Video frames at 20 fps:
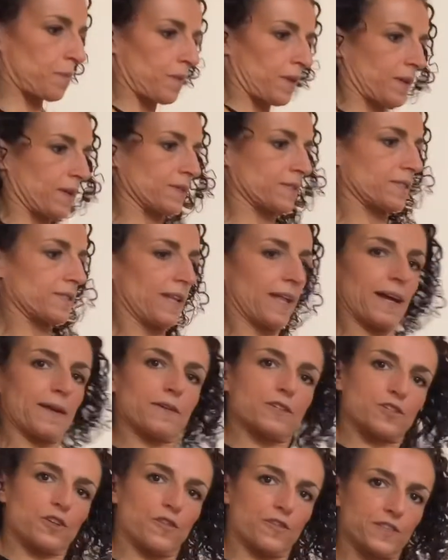slight
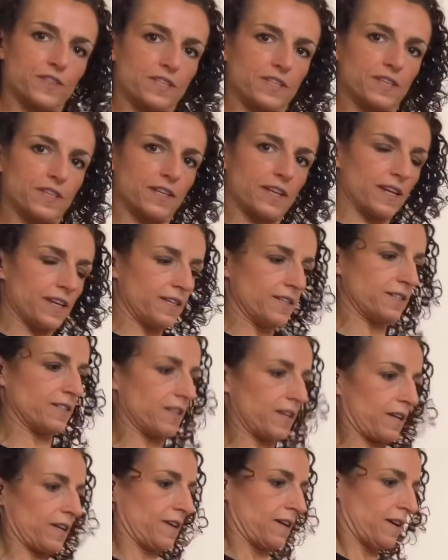softness in the knees,
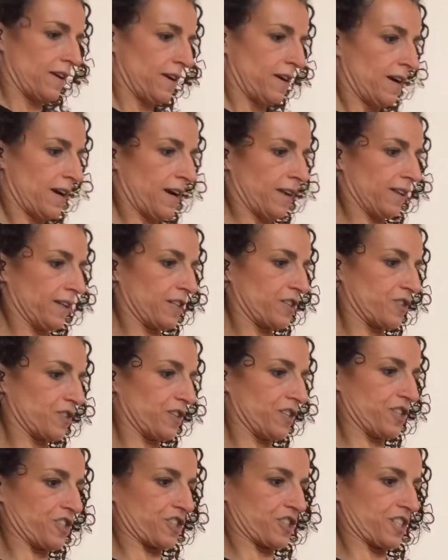and literally
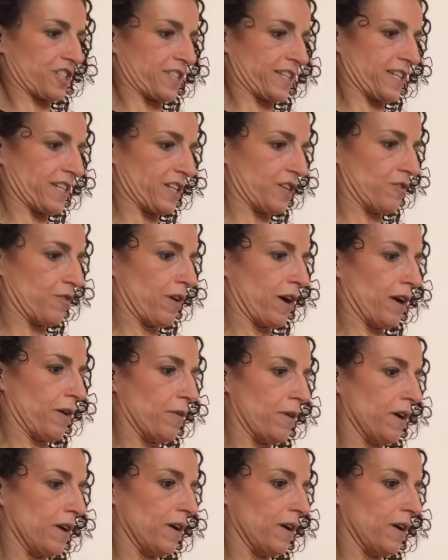it's just a seated row.